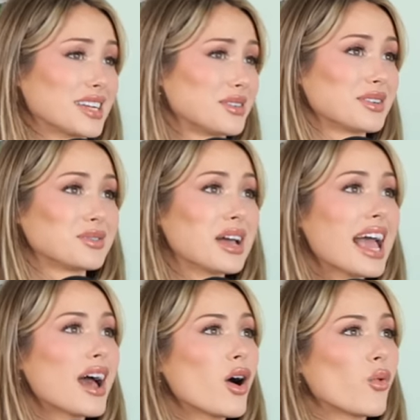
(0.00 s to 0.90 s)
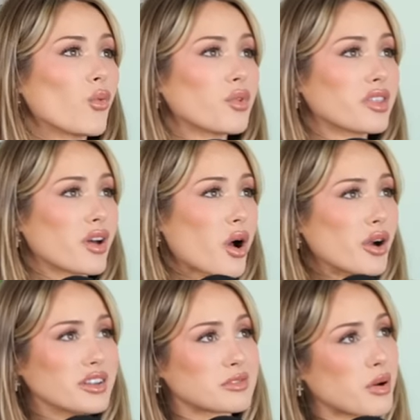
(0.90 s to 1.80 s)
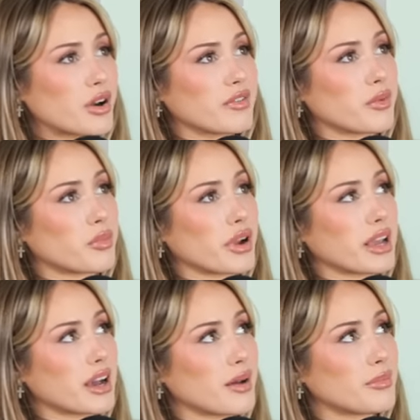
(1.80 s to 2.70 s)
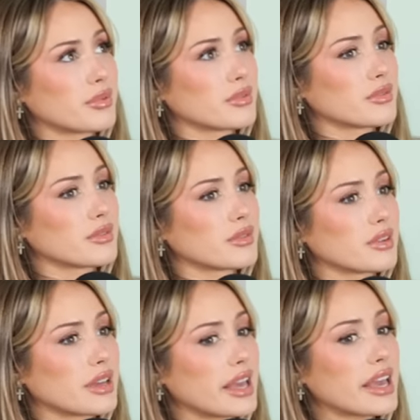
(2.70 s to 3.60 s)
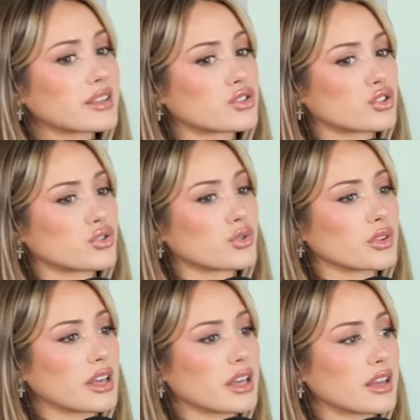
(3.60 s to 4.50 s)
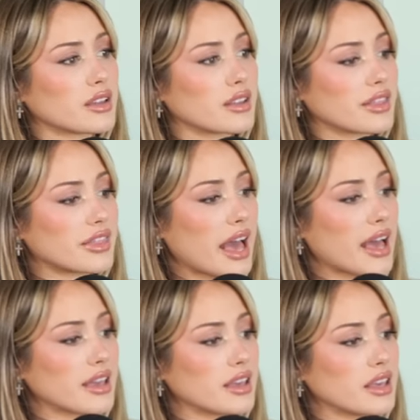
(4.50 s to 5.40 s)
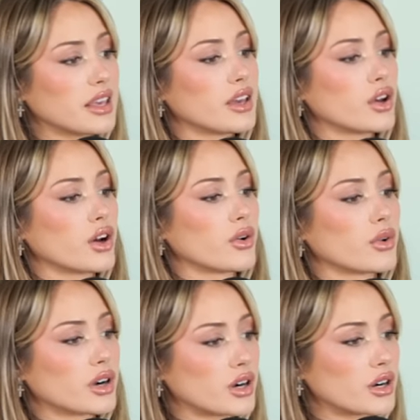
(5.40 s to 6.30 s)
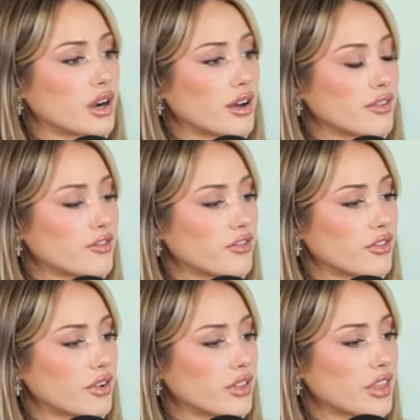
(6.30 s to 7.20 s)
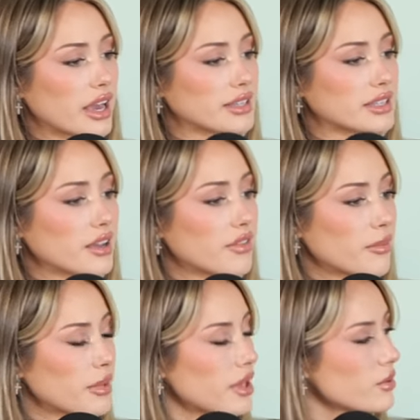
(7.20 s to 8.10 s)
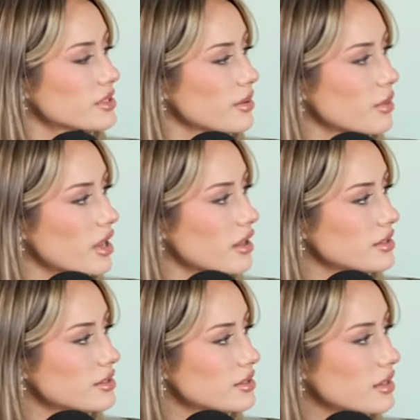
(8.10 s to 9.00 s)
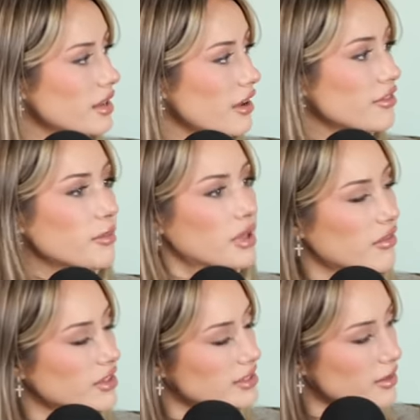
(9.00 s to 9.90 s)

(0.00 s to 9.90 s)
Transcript: I don't know, the hardest part of a breakup is truly that ego hurt of the idea of them being with someone else, of them loving